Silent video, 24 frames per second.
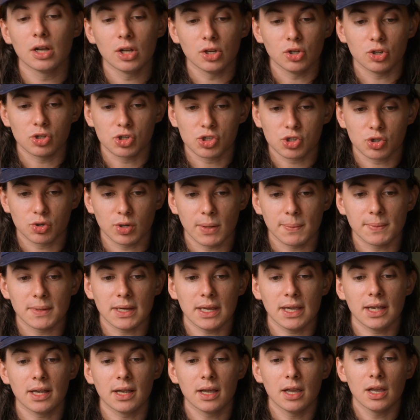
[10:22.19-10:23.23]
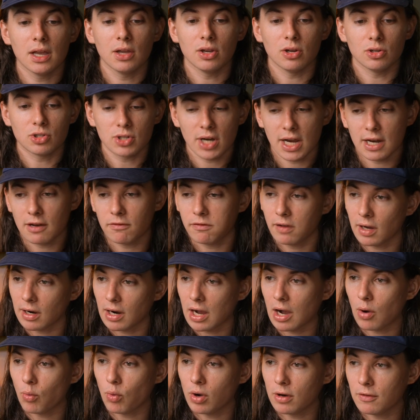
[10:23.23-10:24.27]
you're scripting, you're trying to figure
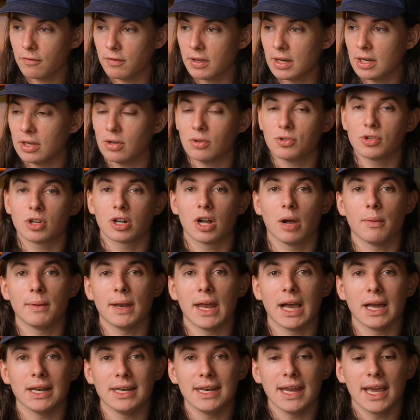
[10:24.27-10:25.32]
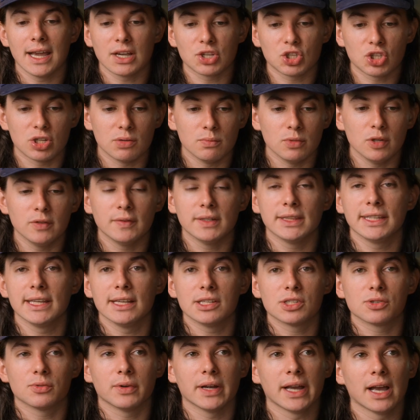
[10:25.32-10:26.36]
out what videos are coming out next, you're moving
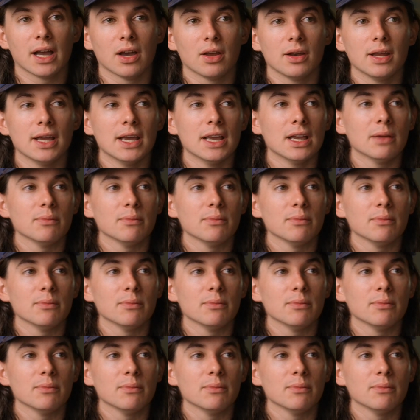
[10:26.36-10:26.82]
things around,